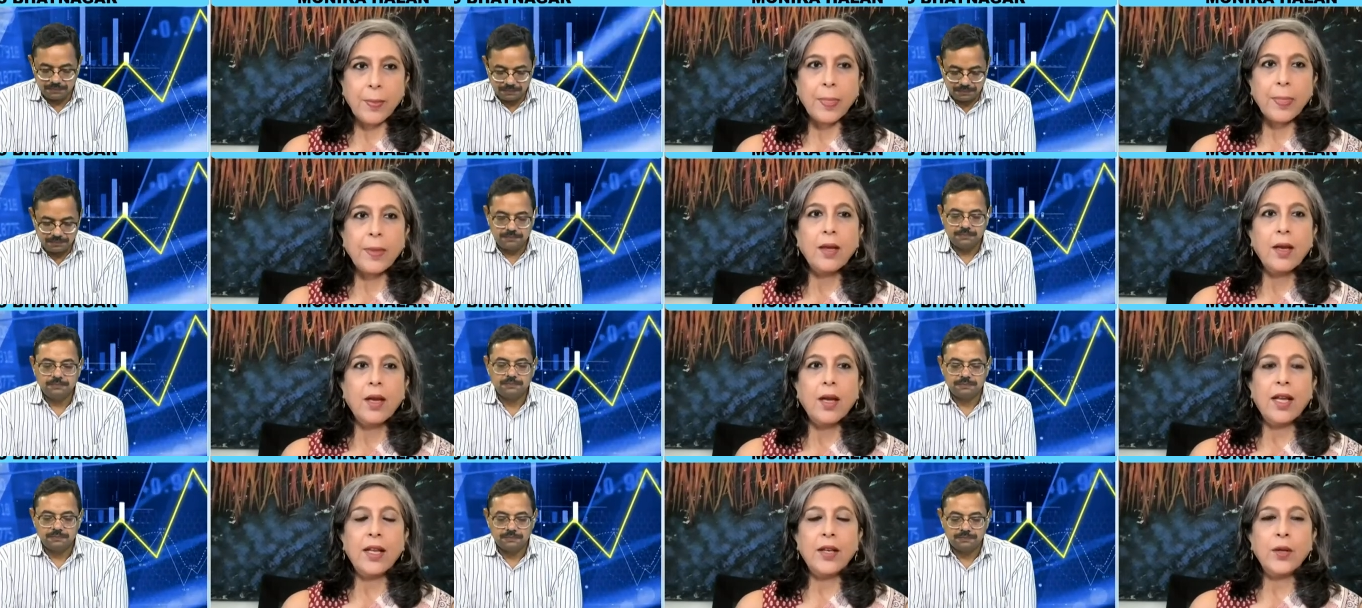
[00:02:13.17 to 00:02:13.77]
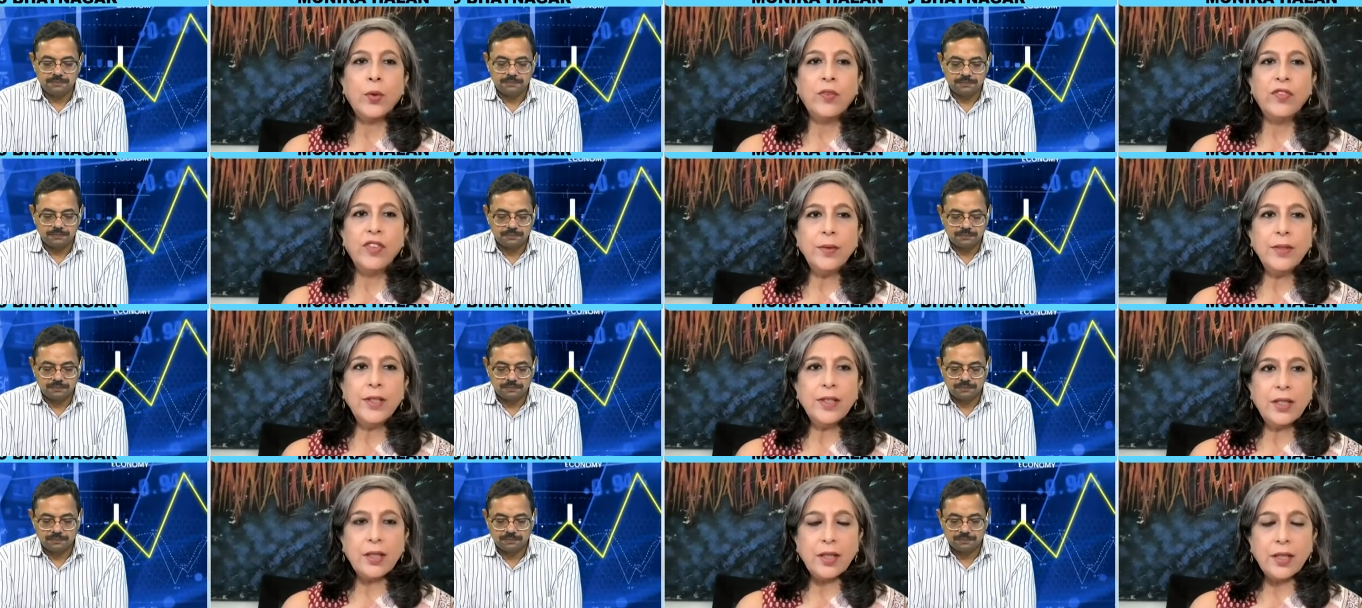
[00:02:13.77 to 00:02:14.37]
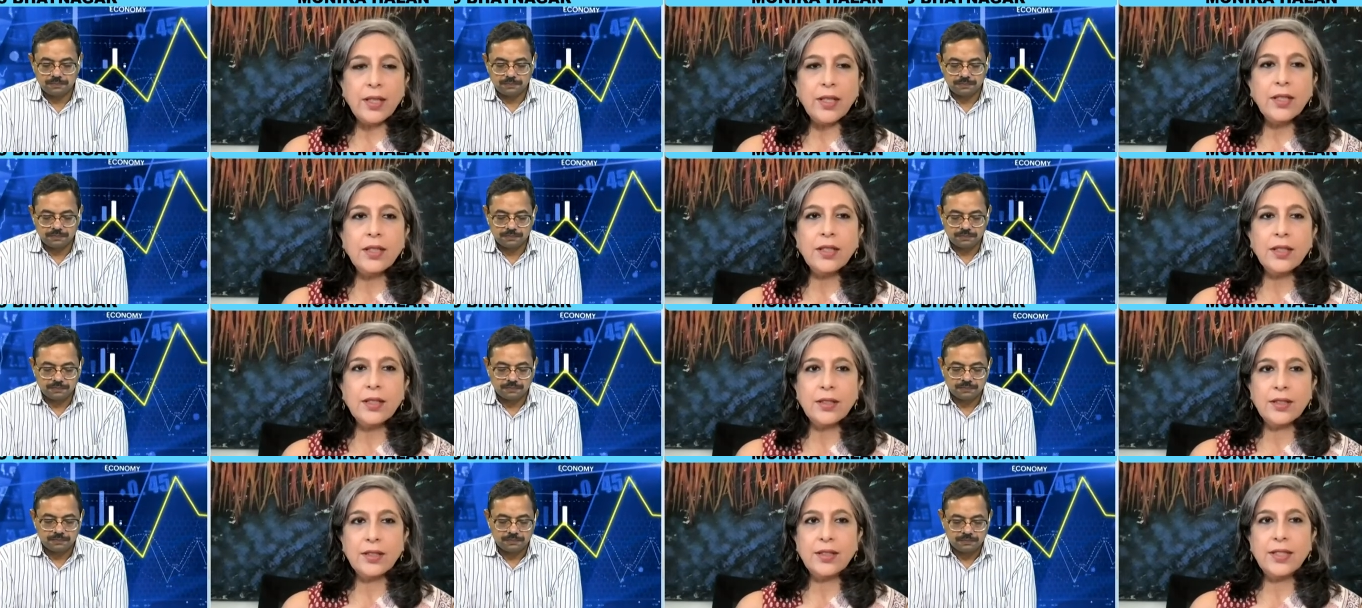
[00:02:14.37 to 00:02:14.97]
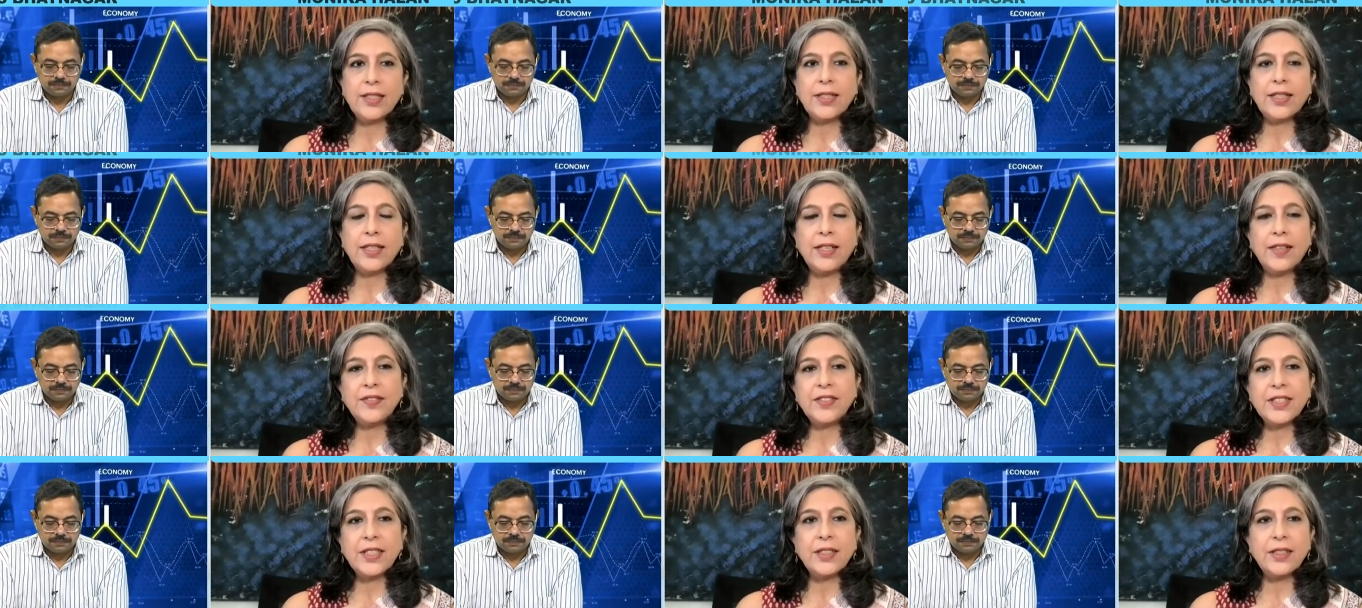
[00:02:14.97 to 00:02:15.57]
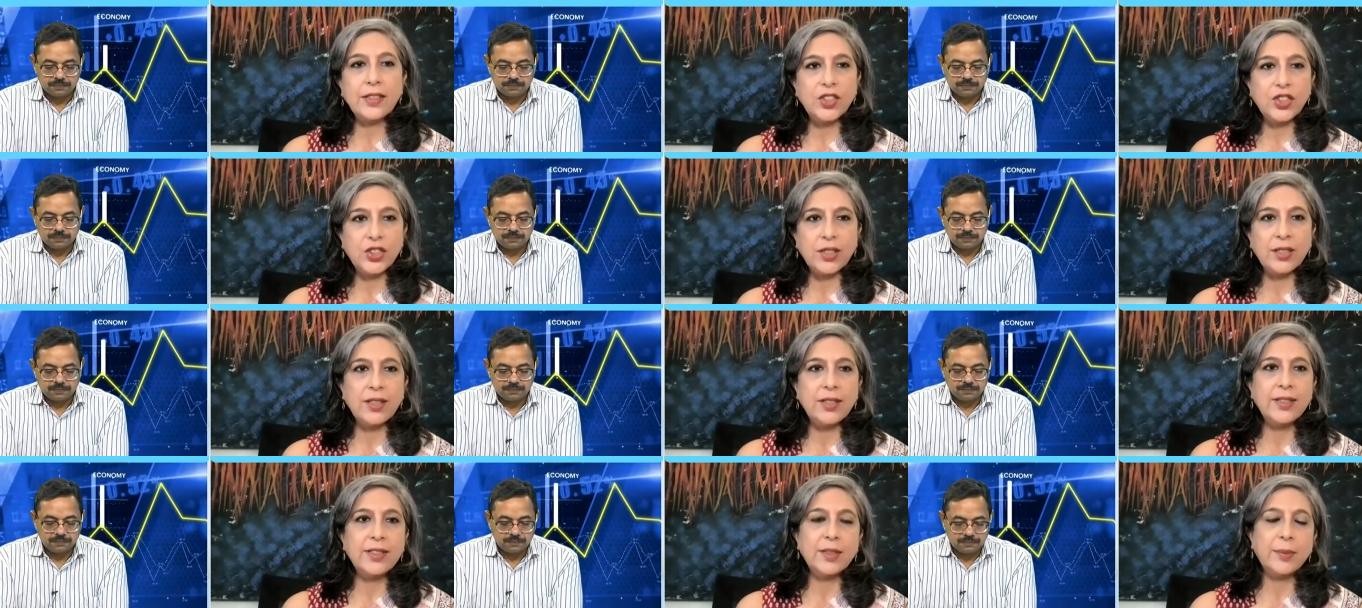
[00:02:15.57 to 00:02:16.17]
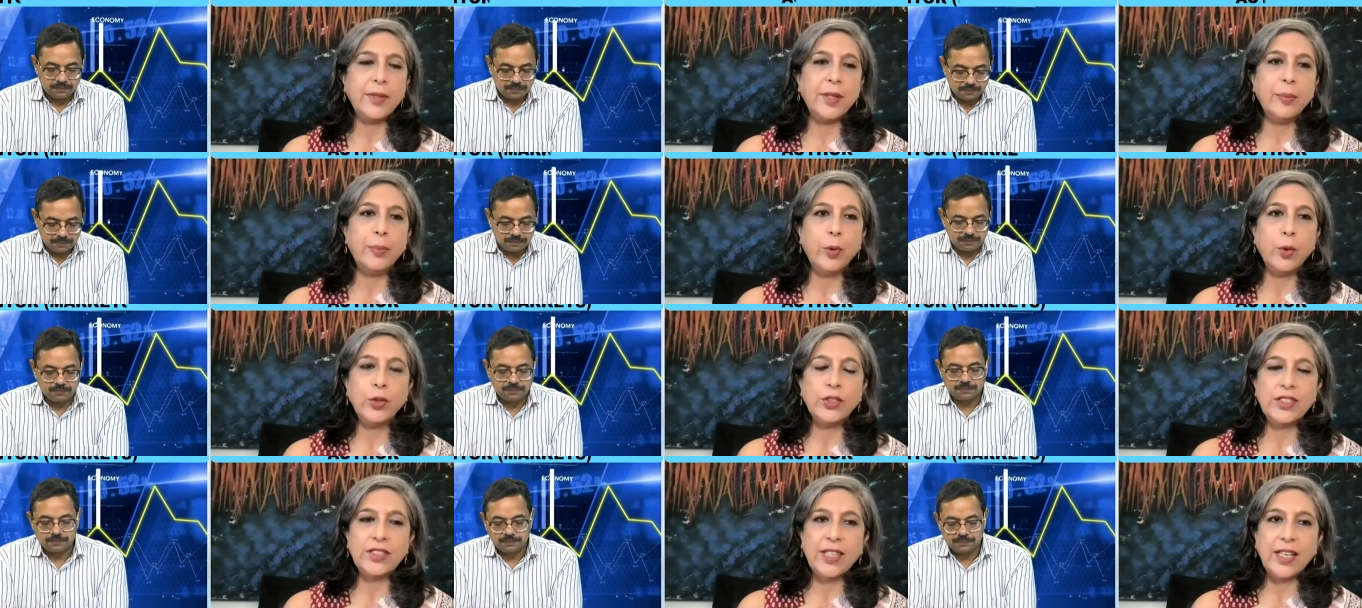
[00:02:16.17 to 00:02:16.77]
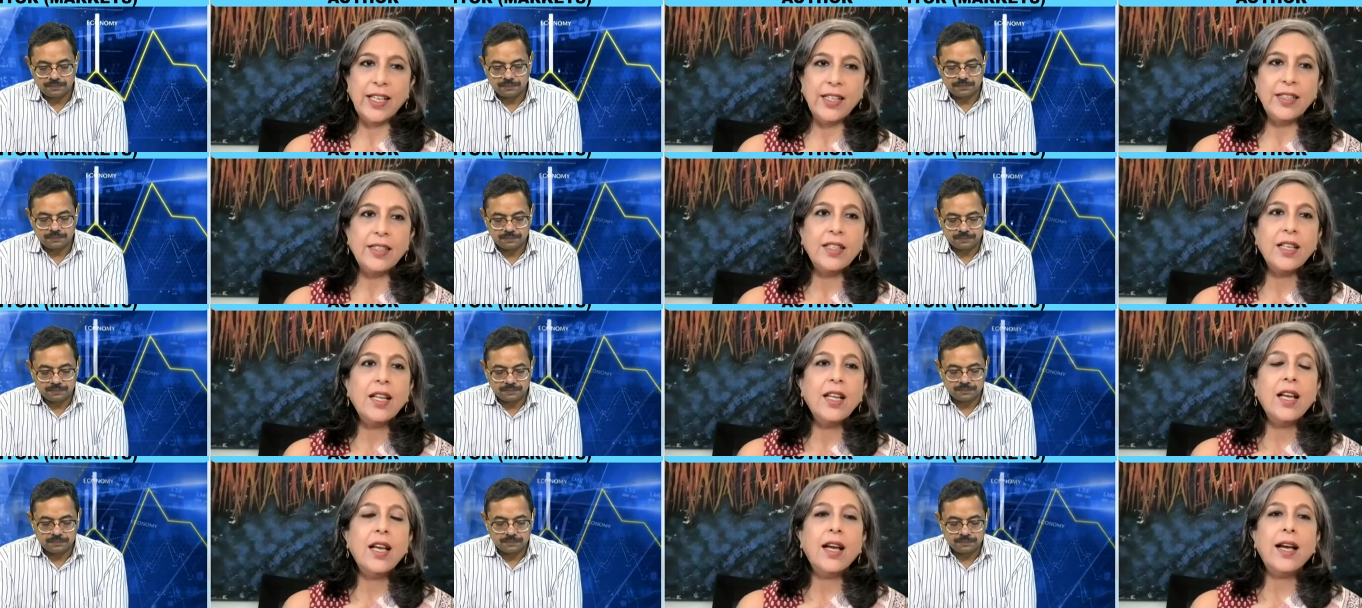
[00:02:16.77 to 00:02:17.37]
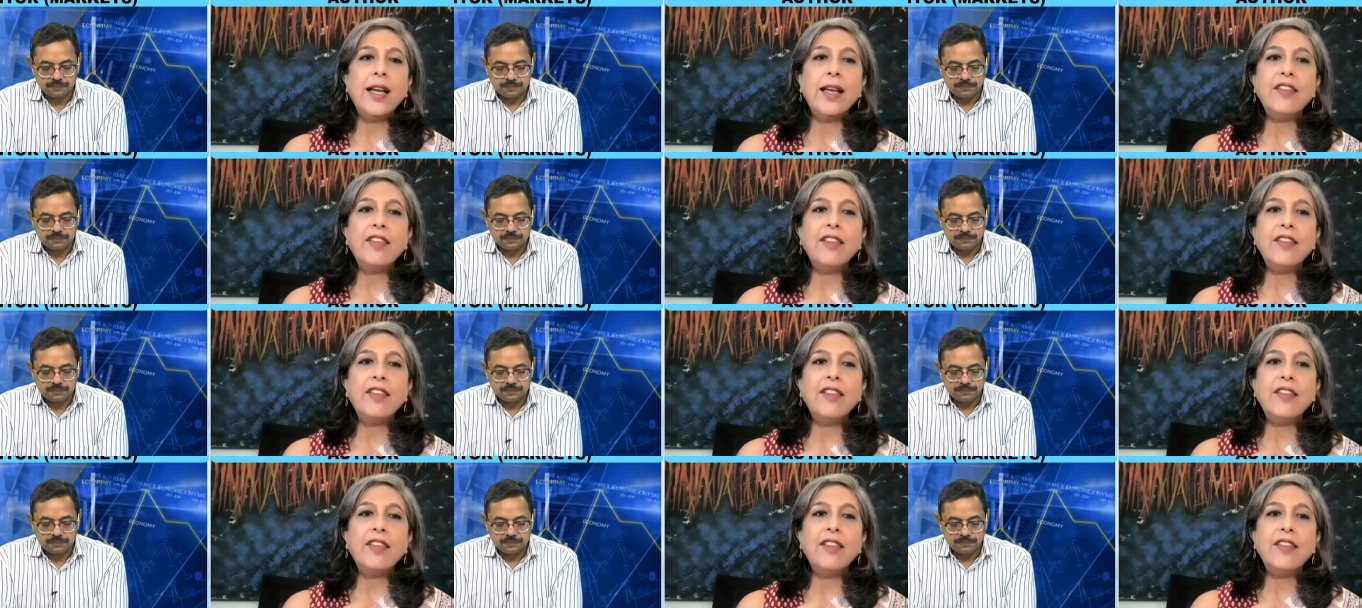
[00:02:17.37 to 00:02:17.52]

Speaker 1: Mm-hmm. And over the career that I have seen in journalism and post that,